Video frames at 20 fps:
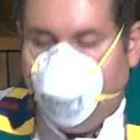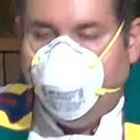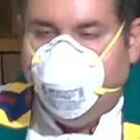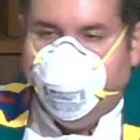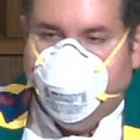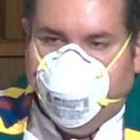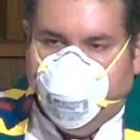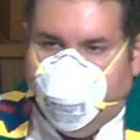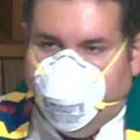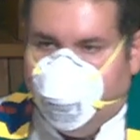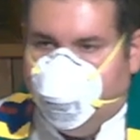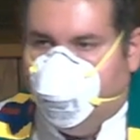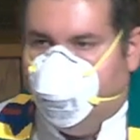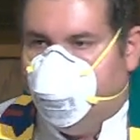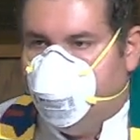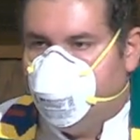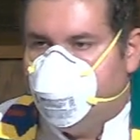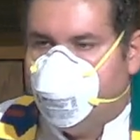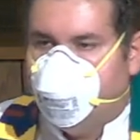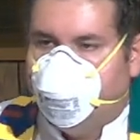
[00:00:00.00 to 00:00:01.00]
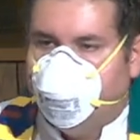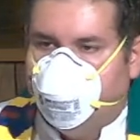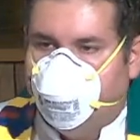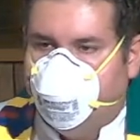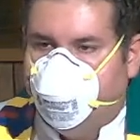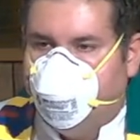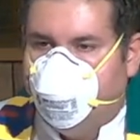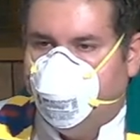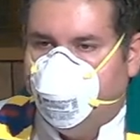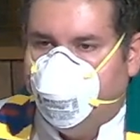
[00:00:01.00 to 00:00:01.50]
the world
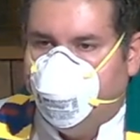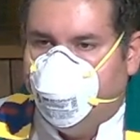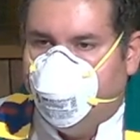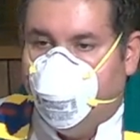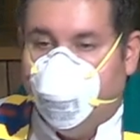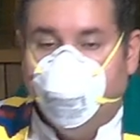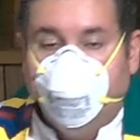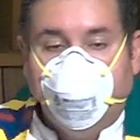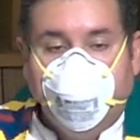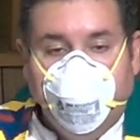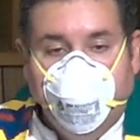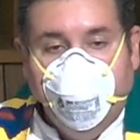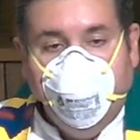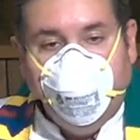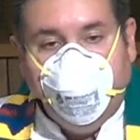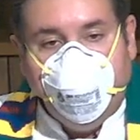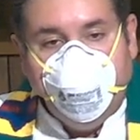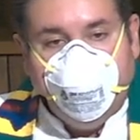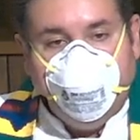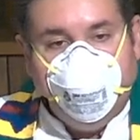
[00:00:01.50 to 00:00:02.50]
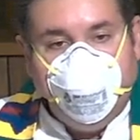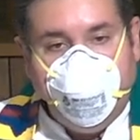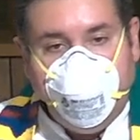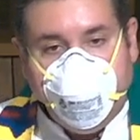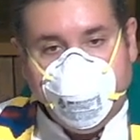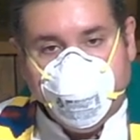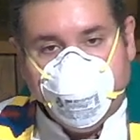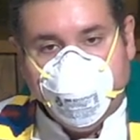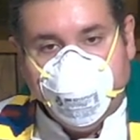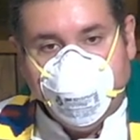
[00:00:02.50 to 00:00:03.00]
over all our
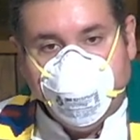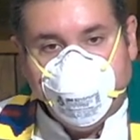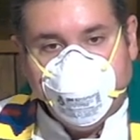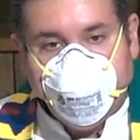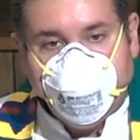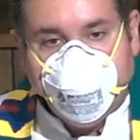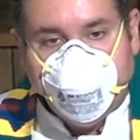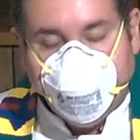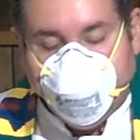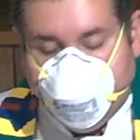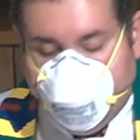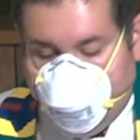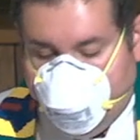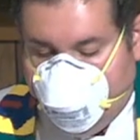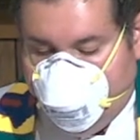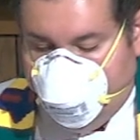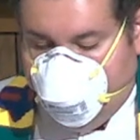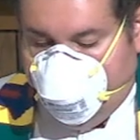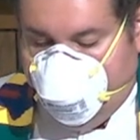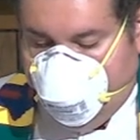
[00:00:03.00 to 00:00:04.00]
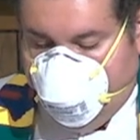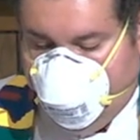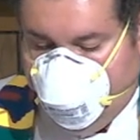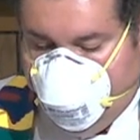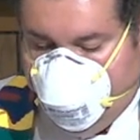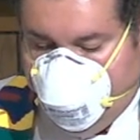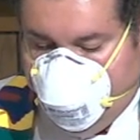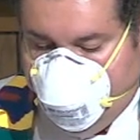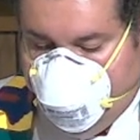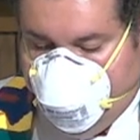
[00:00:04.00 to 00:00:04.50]
faiths.
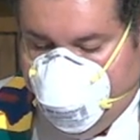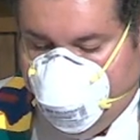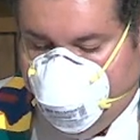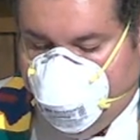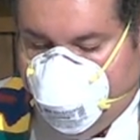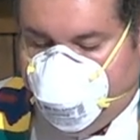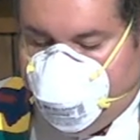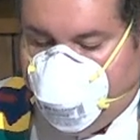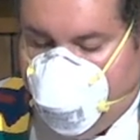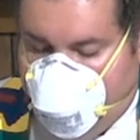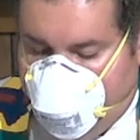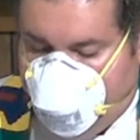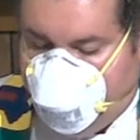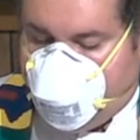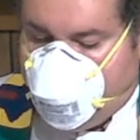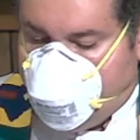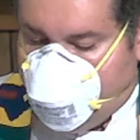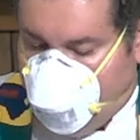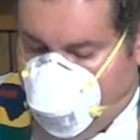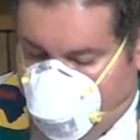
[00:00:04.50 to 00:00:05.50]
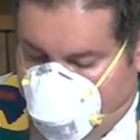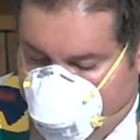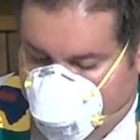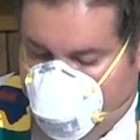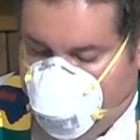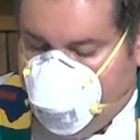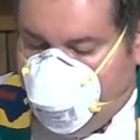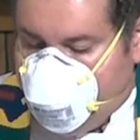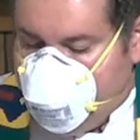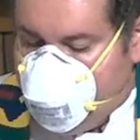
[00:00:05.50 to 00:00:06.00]
Faith is what
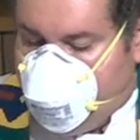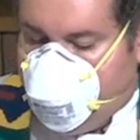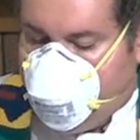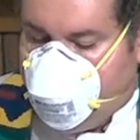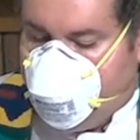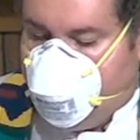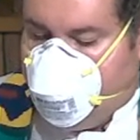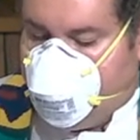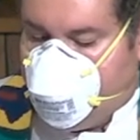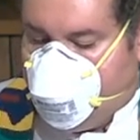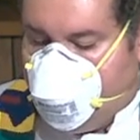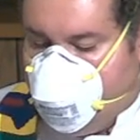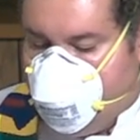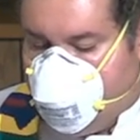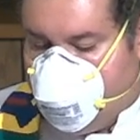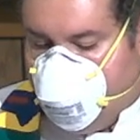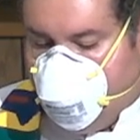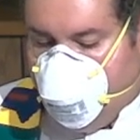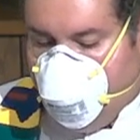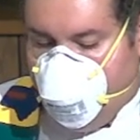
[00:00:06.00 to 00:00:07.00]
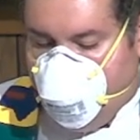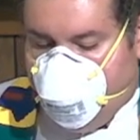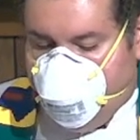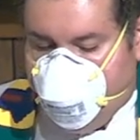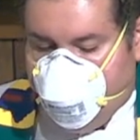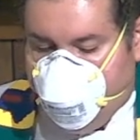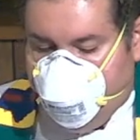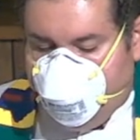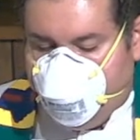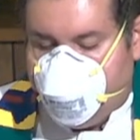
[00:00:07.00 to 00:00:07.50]
enables us to trust God
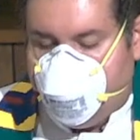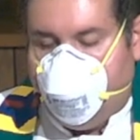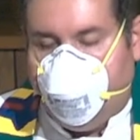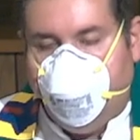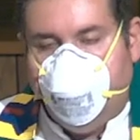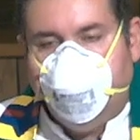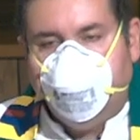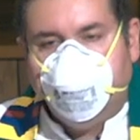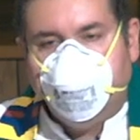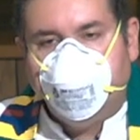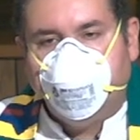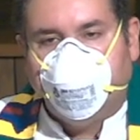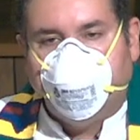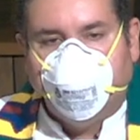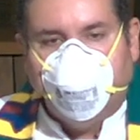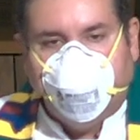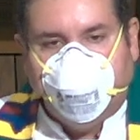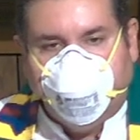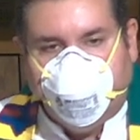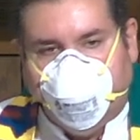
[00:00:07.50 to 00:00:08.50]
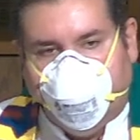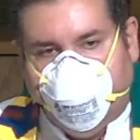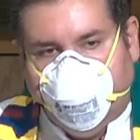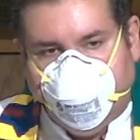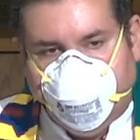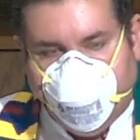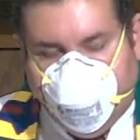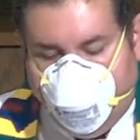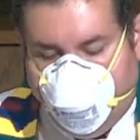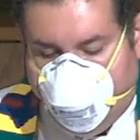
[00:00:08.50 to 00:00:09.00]
enough to answer when God
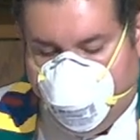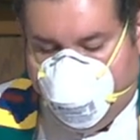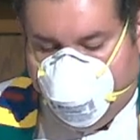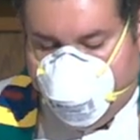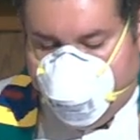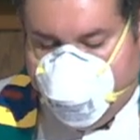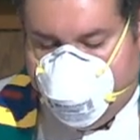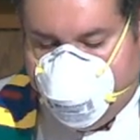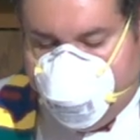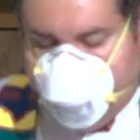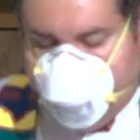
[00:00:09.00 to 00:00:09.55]
calls,